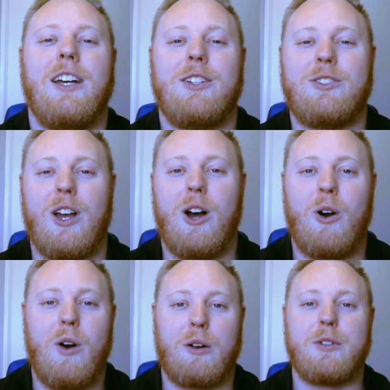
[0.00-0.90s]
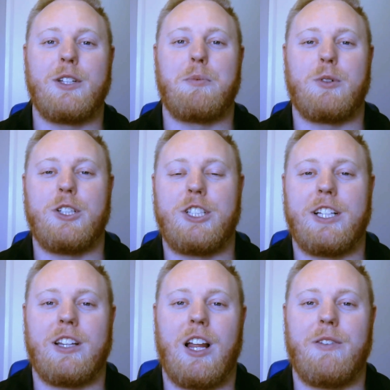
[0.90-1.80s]
So I really
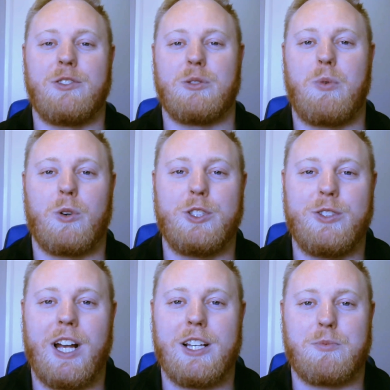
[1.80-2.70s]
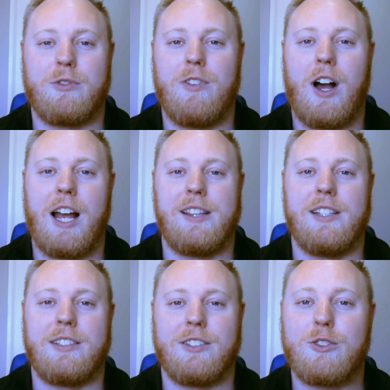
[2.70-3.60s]
appreciate the love and support you guys provide.
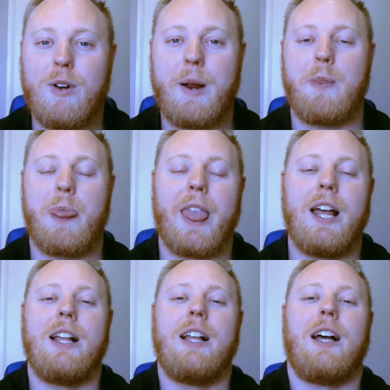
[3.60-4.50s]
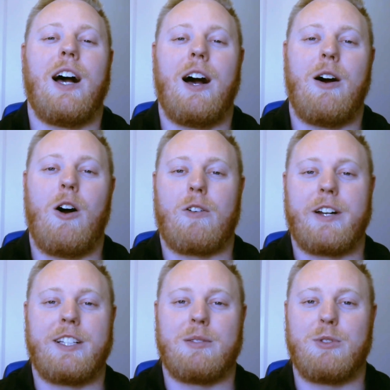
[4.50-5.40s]
This is great.
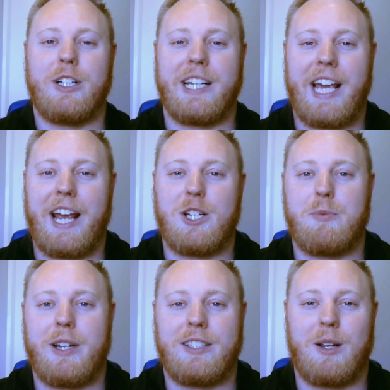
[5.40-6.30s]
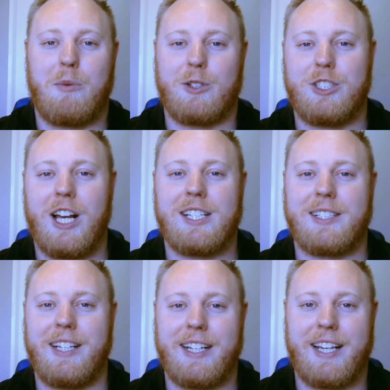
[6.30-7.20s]
Already some good engagement, and we're just
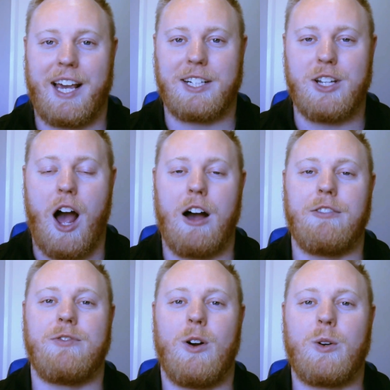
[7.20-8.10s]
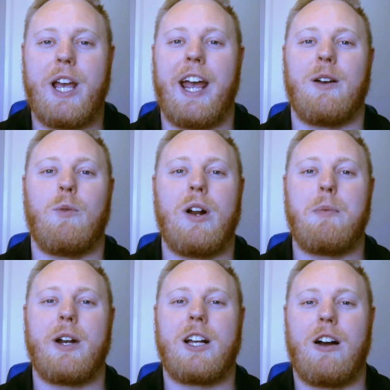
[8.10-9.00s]
getting kicked off. Okay, what I'm
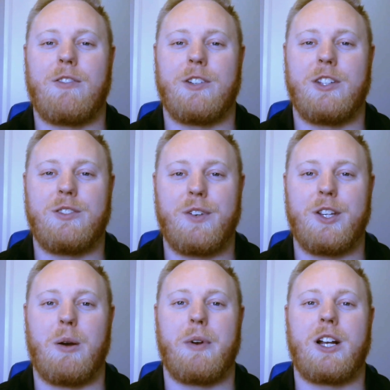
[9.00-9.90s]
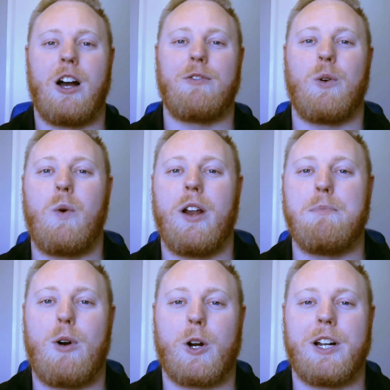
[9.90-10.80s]
going to cover in this video, I'm going to cover what
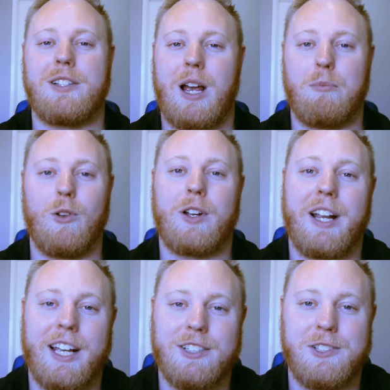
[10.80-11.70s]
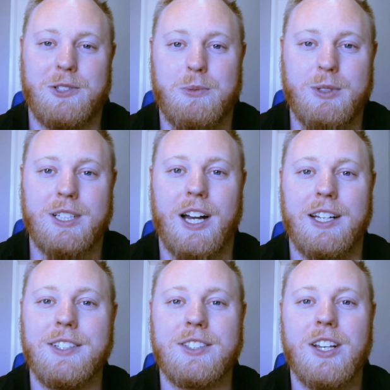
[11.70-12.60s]
markets I'm looking into
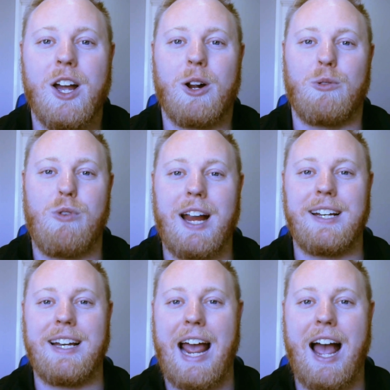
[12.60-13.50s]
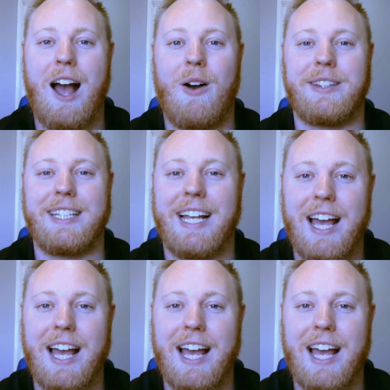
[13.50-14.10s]
because right now, at the